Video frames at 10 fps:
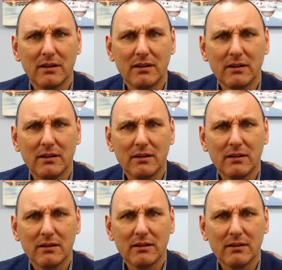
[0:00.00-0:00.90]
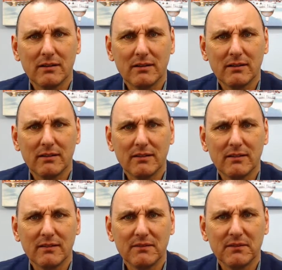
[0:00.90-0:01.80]
my own private church.
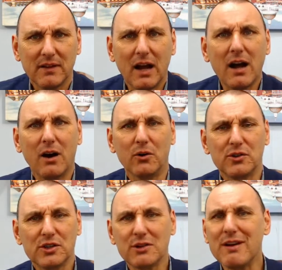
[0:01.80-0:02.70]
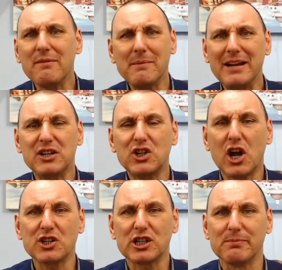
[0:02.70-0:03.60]
Oh, so you haven't been to
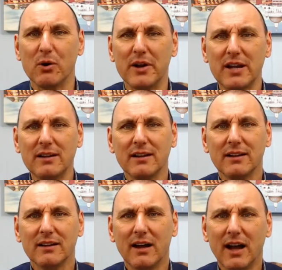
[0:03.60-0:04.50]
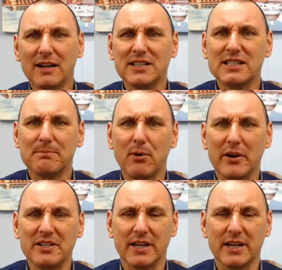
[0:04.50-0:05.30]
church this morning? Disappointing.